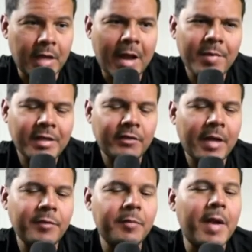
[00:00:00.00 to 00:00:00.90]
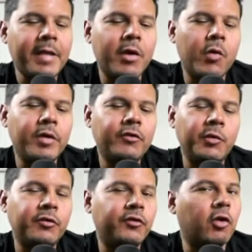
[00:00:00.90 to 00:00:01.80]
How many times am I going
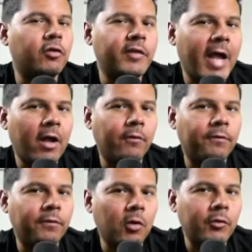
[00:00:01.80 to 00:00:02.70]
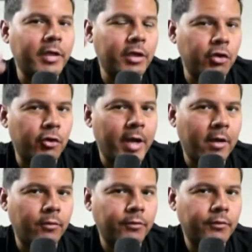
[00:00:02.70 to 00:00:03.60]
to install tile flooring in your
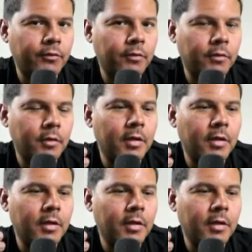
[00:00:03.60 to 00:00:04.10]
house?